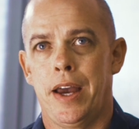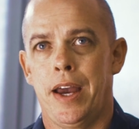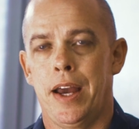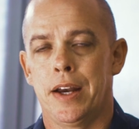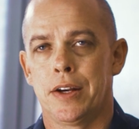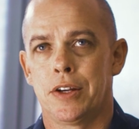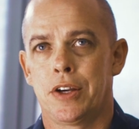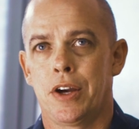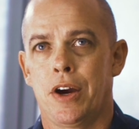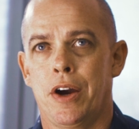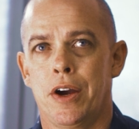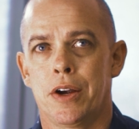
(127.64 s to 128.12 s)

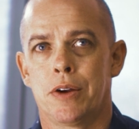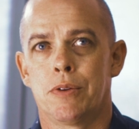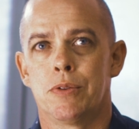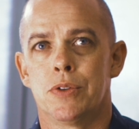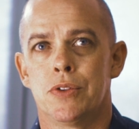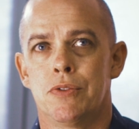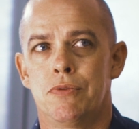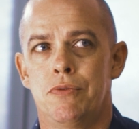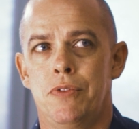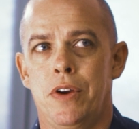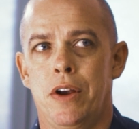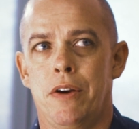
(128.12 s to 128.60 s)
and Coke
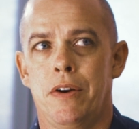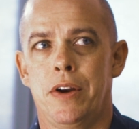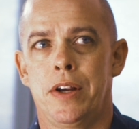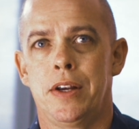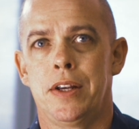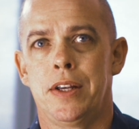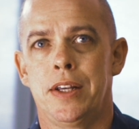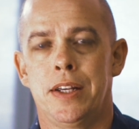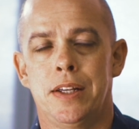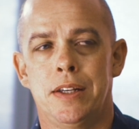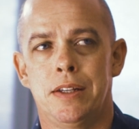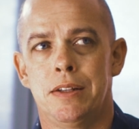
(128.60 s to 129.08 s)
was
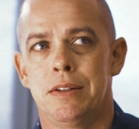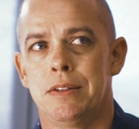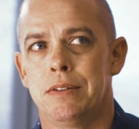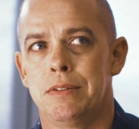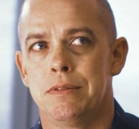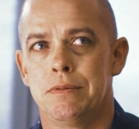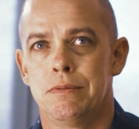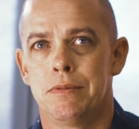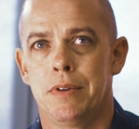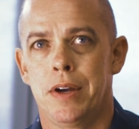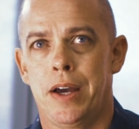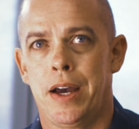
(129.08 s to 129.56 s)
very
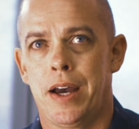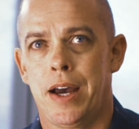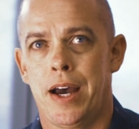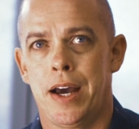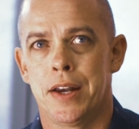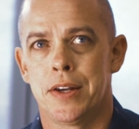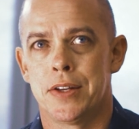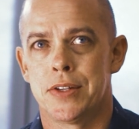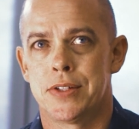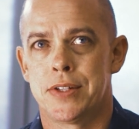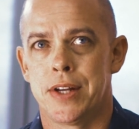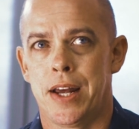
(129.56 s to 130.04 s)

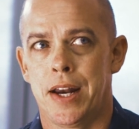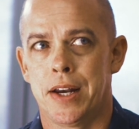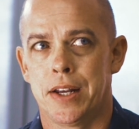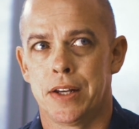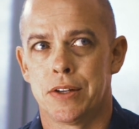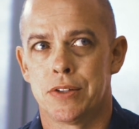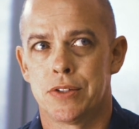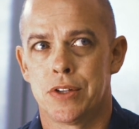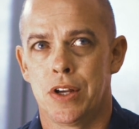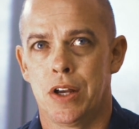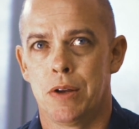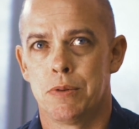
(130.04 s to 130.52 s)
understanding
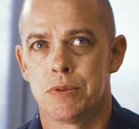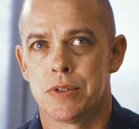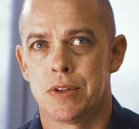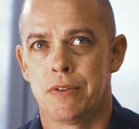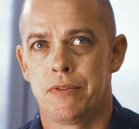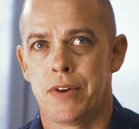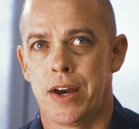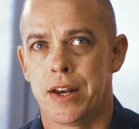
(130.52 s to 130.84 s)
in terms of